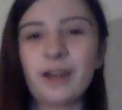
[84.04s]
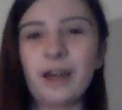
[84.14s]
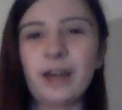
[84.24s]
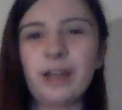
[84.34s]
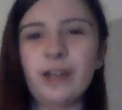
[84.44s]

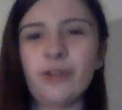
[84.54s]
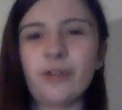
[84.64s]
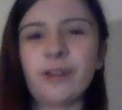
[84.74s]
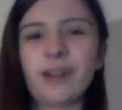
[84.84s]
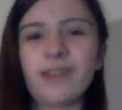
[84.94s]
A
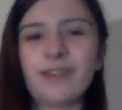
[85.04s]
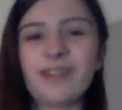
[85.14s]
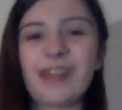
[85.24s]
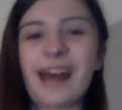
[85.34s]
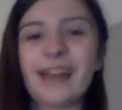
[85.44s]

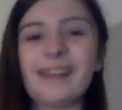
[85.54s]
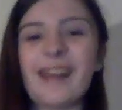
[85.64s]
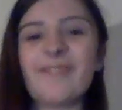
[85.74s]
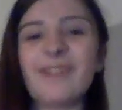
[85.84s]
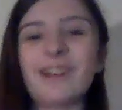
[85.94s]
noise that
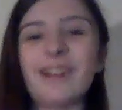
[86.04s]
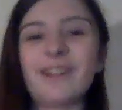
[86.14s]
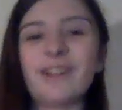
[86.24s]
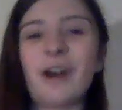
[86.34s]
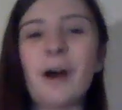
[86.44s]
never
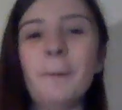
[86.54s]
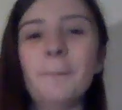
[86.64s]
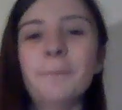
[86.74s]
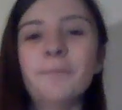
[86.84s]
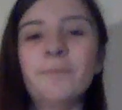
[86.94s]
did
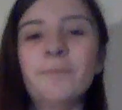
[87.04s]
come.